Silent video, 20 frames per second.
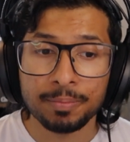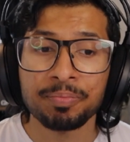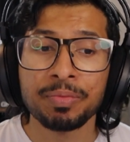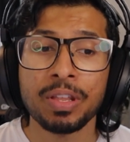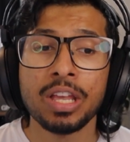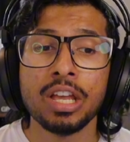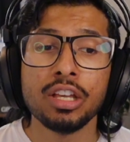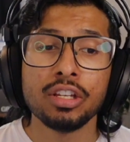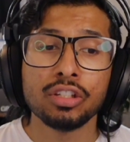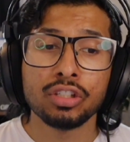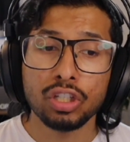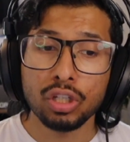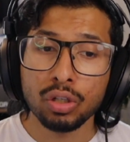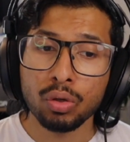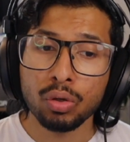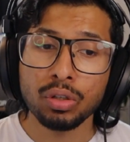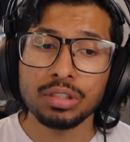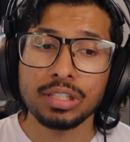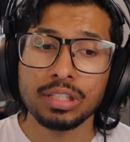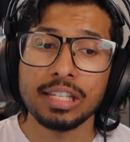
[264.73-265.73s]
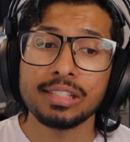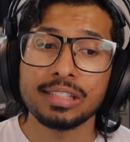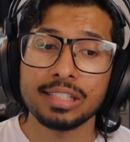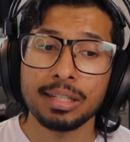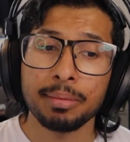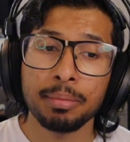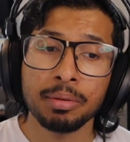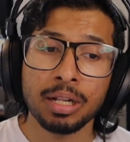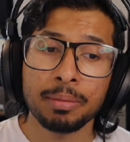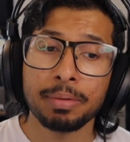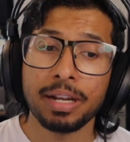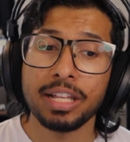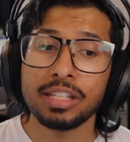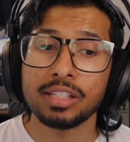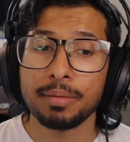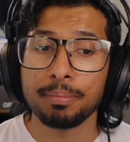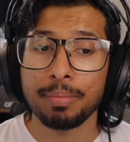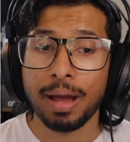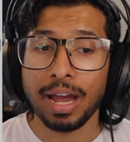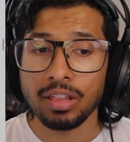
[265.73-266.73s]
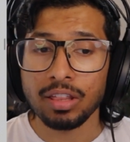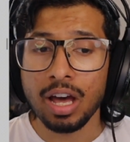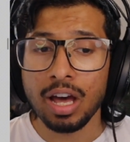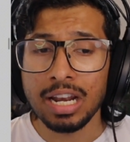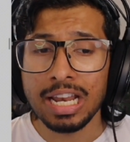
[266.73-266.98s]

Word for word: Seahorse is similar, but it's in Python.